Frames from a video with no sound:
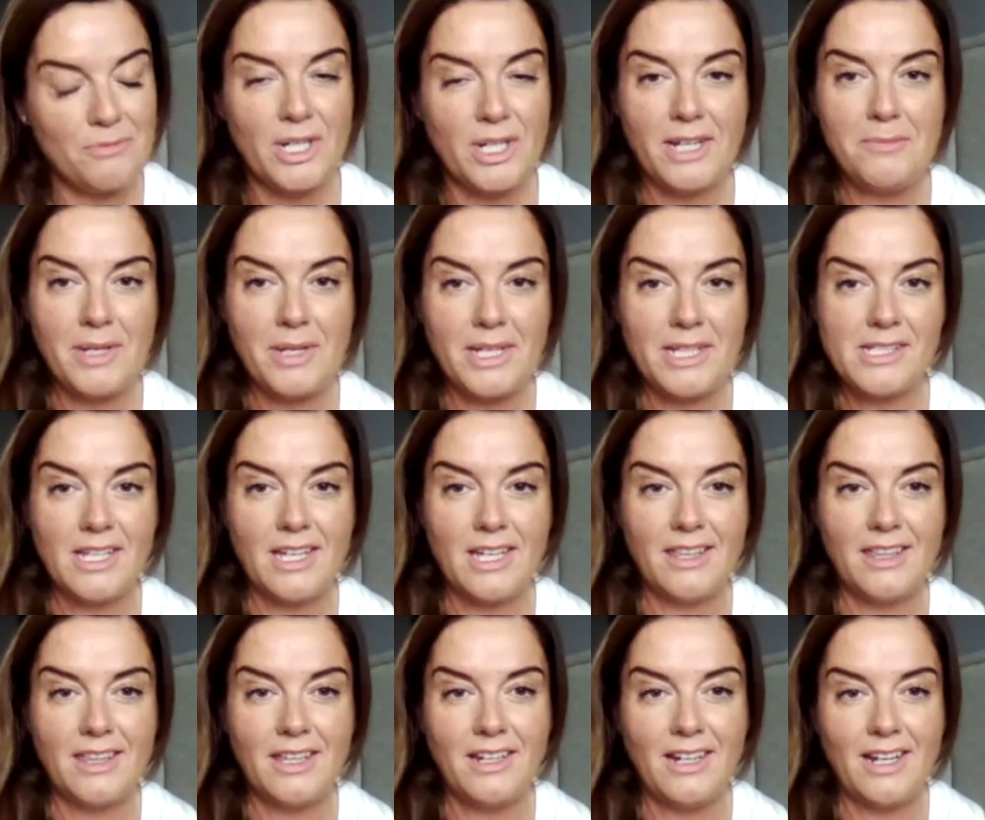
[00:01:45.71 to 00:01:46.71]
bed
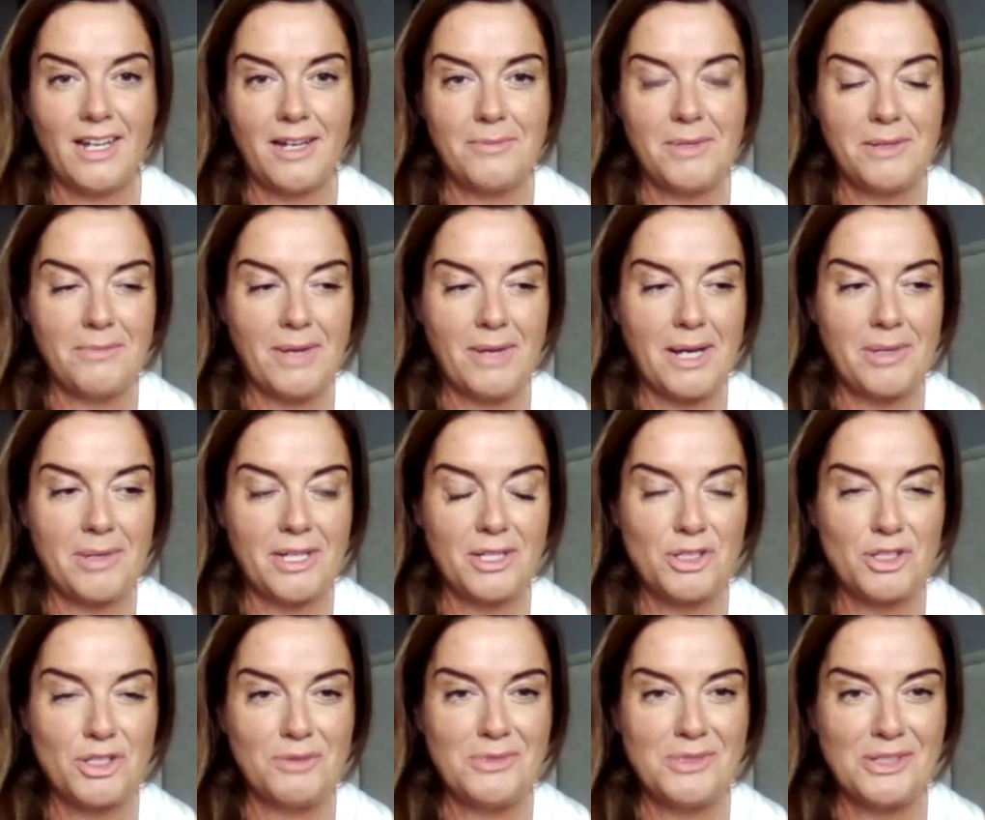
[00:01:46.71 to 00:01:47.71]
together. I'm in my
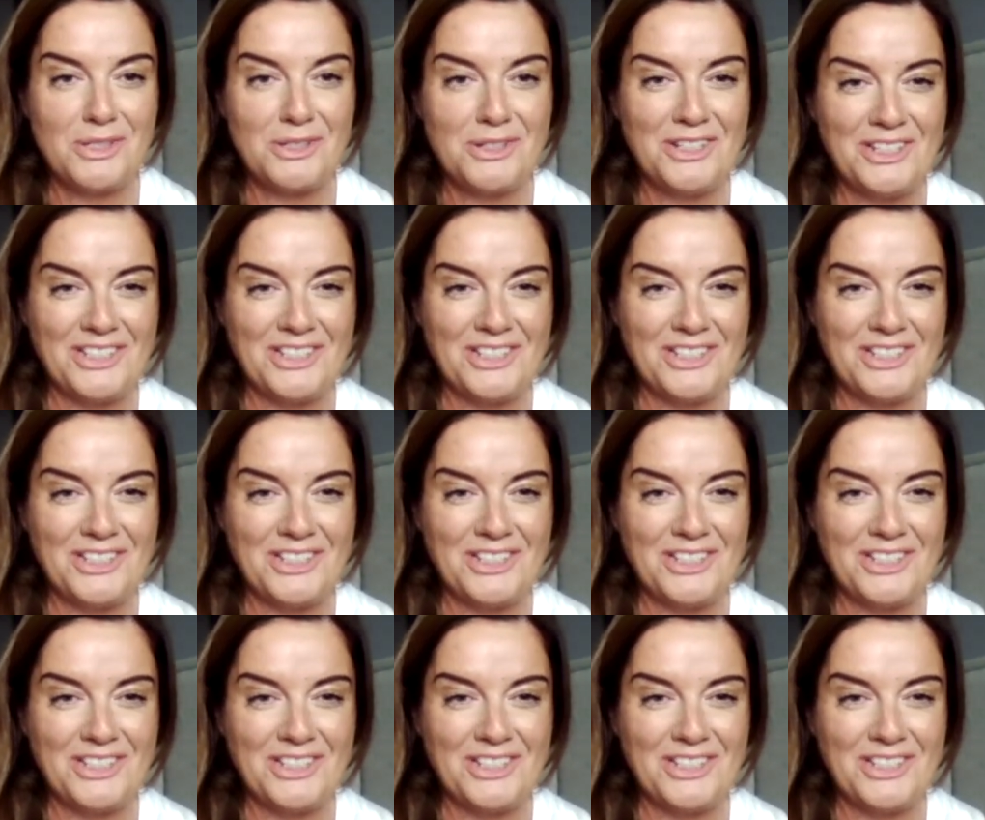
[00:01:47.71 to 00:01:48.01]
bedroom too.